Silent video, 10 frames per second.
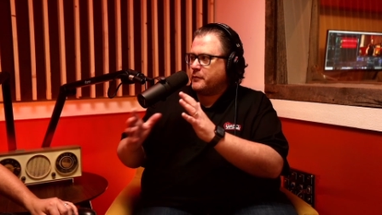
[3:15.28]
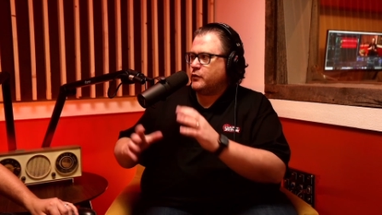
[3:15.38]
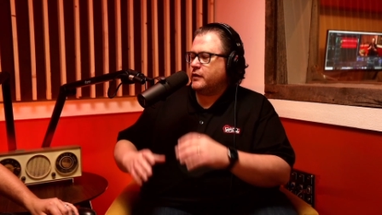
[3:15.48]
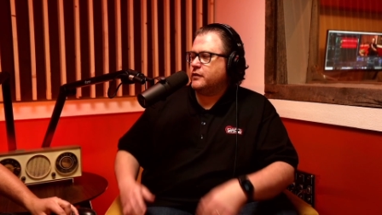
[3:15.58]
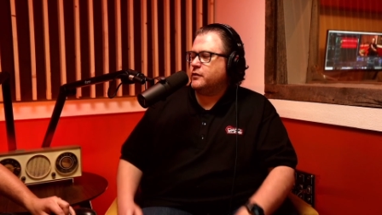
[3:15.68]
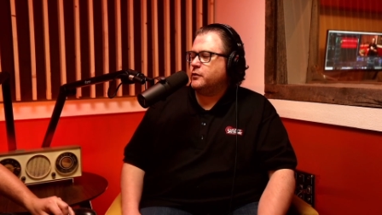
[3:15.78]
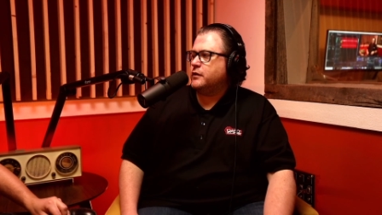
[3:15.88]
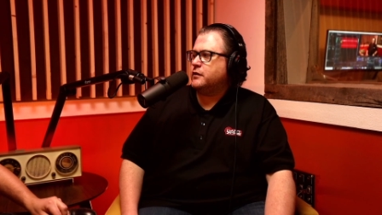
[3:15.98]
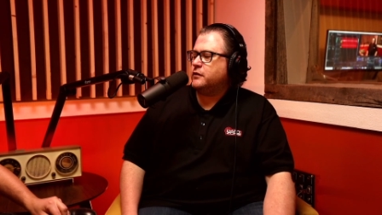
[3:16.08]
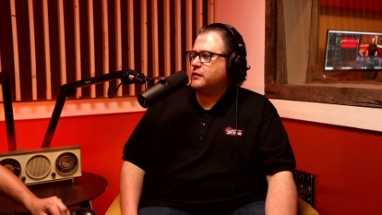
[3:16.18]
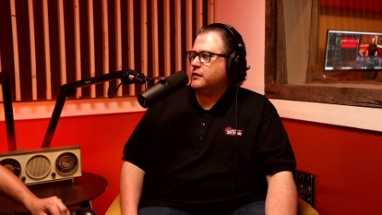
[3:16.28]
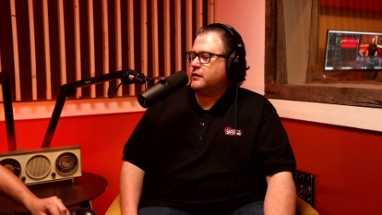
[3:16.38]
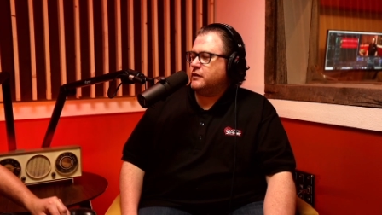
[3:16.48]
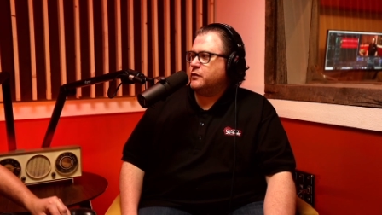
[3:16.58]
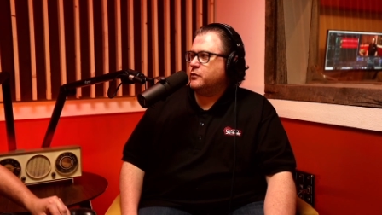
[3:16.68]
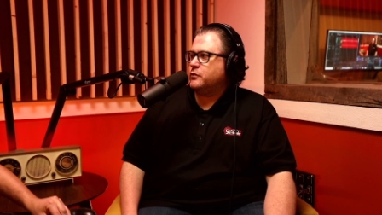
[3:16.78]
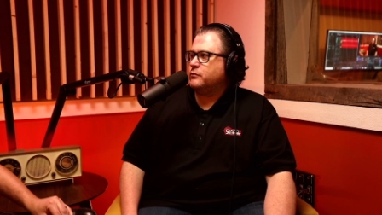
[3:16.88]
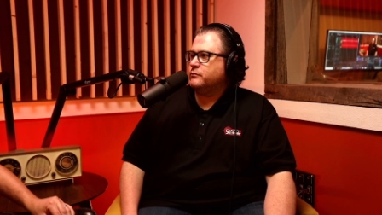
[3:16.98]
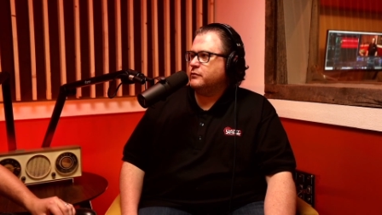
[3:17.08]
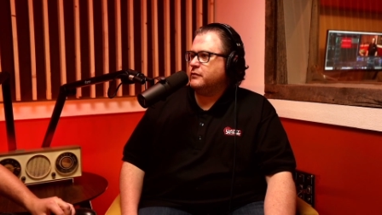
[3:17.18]
between the
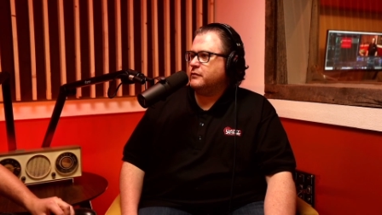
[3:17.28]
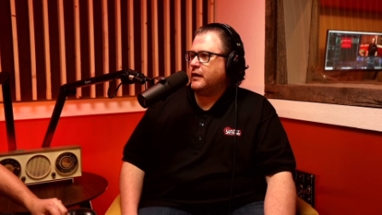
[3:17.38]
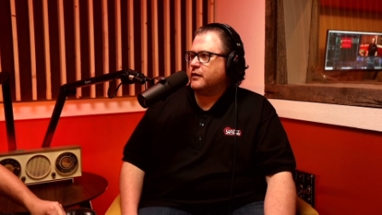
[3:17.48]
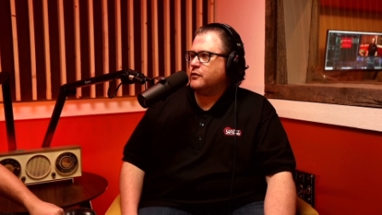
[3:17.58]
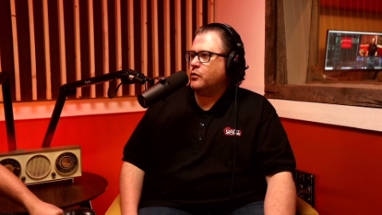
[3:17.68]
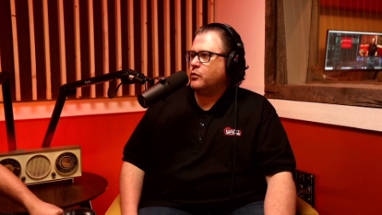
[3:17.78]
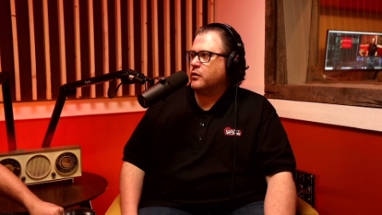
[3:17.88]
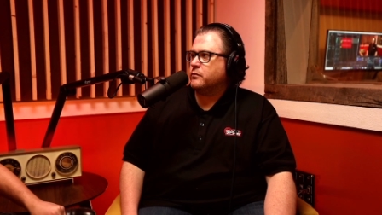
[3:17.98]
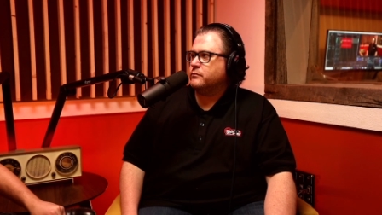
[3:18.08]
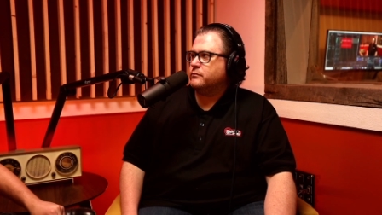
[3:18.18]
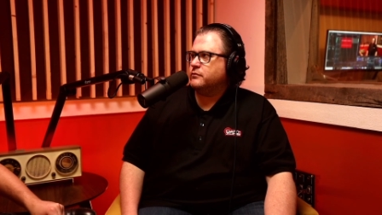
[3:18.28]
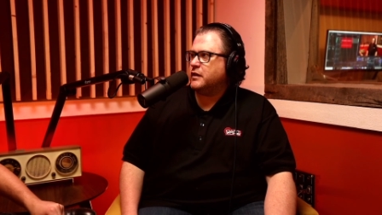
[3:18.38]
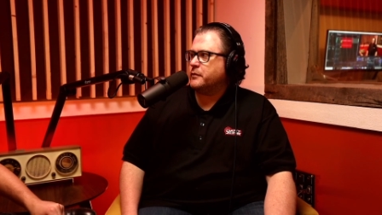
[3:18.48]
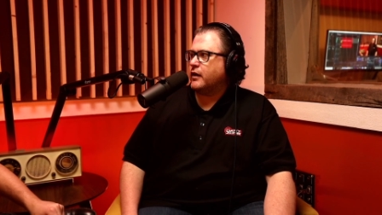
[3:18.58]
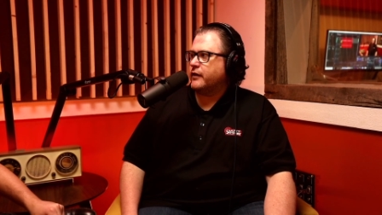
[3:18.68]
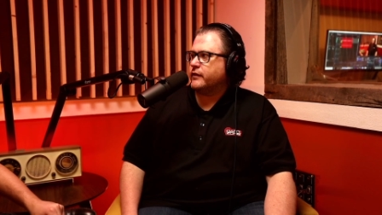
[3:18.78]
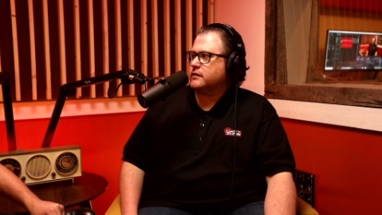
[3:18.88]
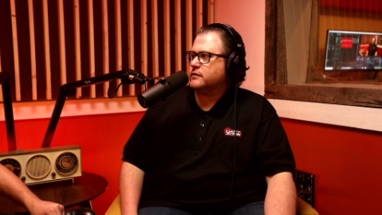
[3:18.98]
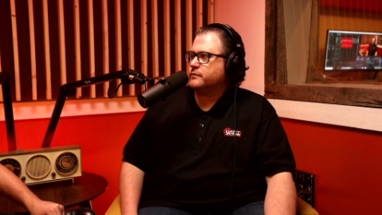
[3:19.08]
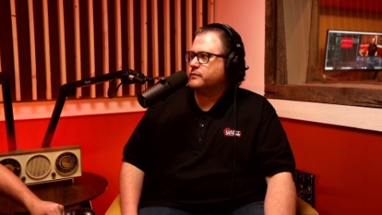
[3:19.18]
two kind of core demographics?